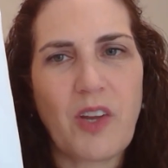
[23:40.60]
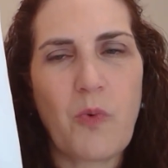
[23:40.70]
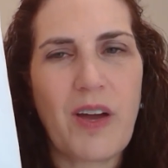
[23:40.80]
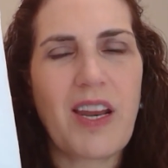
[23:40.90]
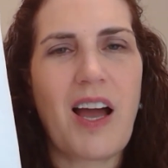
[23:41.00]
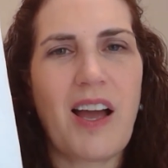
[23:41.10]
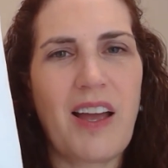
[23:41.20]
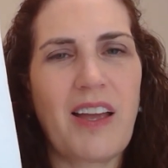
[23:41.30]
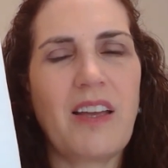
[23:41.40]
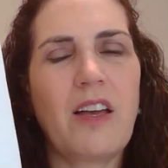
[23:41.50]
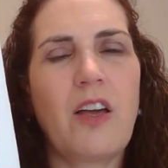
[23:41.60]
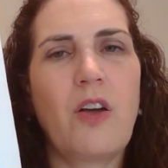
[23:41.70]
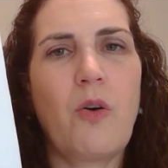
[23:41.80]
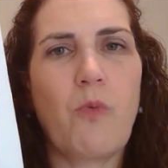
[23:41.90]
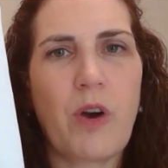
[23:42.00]
when I
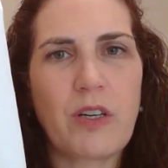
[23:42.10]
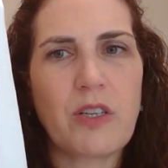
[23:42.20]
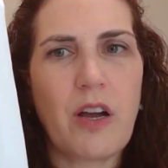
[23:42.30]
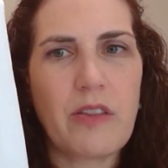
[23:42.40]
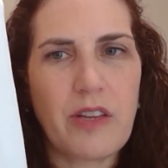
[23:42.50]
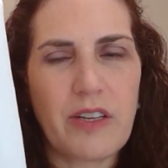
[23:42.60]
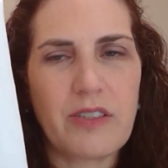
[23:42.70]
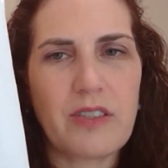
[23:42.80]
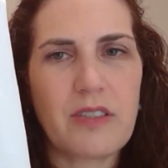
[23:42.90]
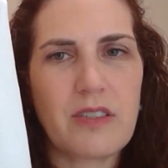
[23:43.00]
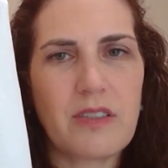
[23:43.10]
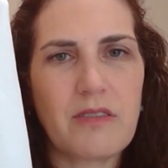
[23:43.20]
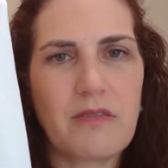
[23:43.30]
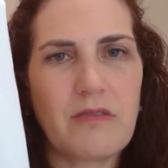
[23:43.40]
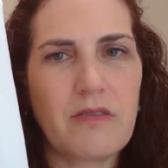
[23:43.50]
worked on this,
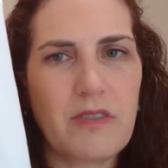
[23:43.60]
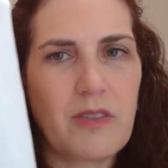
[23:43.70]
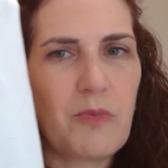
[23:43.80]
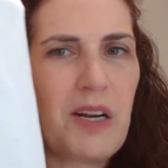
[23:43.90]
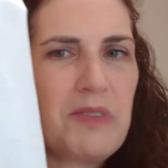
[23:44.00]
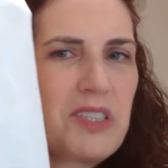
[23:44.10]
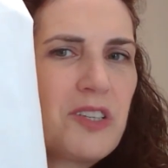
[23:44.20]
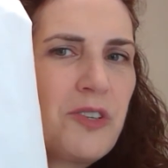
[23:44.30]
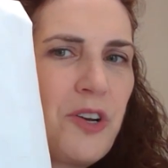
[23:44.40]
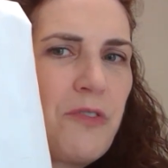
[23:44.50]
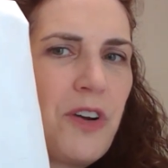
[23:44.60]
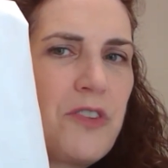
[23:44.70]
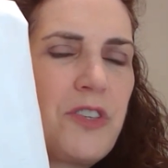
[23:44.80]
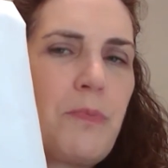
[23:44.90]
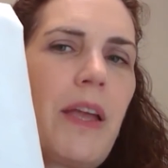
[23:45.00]
when I was still over on
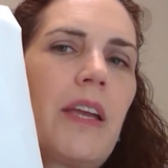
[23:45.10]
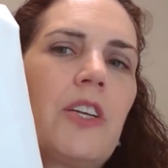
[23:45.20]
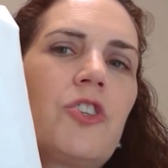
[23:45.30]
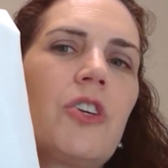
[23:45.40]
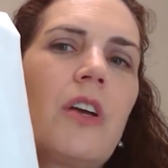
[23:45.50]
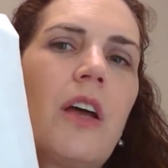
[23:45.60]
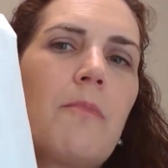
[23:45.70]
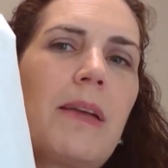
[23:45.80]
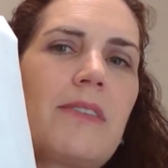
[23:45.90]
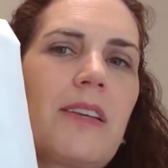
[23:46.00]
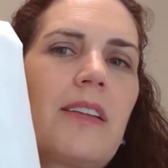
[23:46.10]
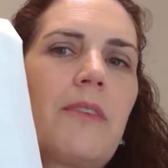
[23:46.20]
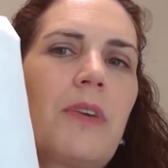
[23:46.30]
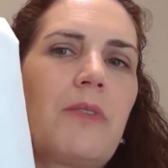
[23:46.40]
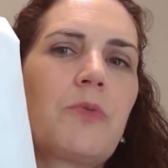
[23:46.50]
this page, basically
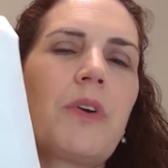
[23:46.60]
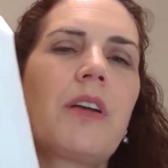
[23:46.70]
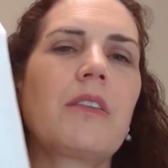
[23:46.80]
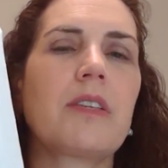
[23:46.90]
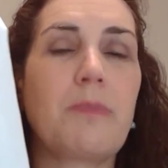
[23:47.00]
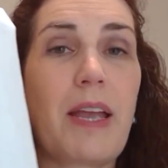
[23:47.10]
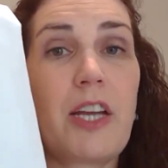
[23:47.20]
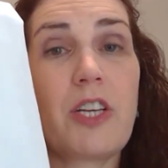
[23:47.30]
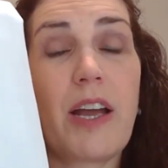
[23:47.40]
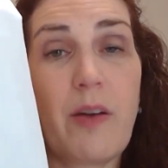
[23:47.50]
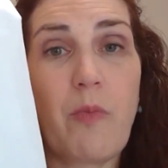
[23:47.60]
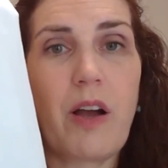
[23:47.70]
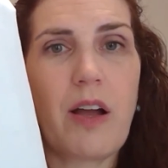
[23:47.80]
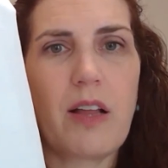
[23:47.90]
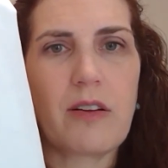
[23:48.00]
when I was working on this page, I had
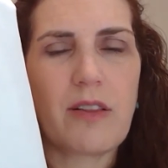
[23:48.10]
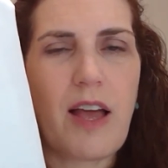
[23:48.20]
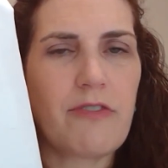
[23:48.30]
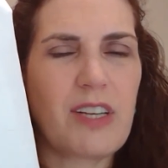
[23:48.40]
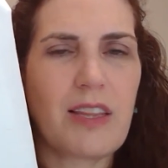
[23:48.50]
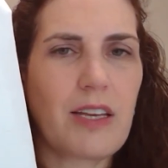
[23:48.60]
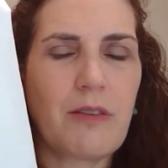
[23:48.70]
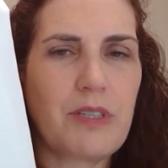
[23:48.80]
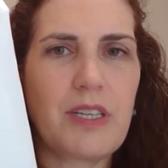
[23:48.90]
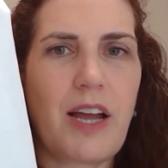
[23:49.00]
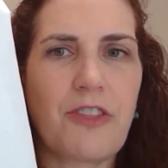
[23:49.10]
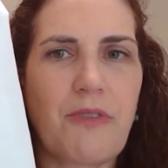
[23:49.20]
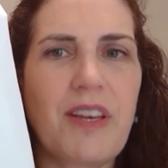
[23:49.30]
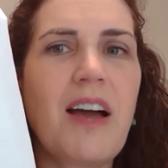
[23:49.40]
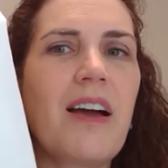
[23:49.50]
one color left. I think it was
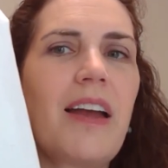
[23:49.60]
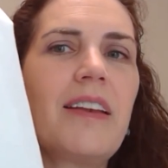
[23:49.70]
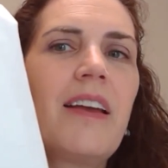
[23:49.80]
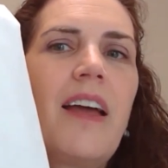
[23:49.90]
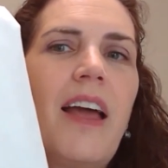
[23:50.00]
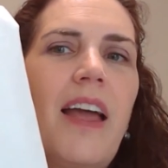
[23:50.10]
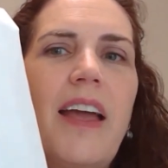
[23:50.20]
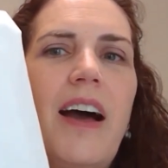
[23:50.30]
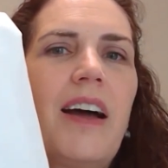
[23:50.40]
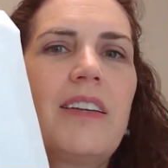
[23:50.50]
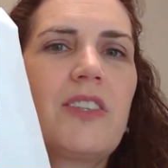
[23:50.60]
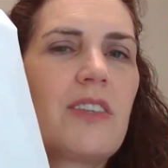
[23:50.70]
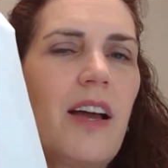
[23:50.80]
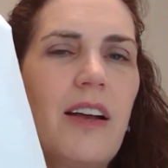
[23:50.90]
939, and